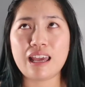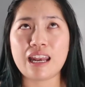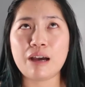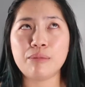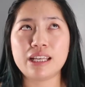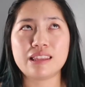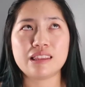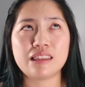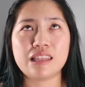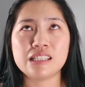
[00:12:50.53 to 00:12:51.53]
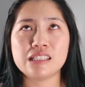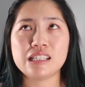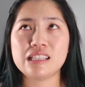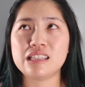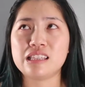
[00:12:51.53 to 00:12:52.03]
And I'm like, this
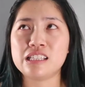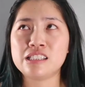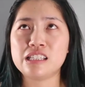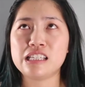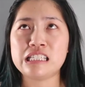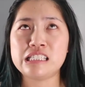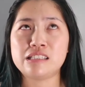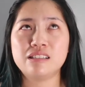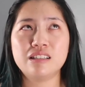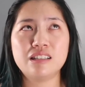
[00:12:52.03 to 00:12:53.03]
is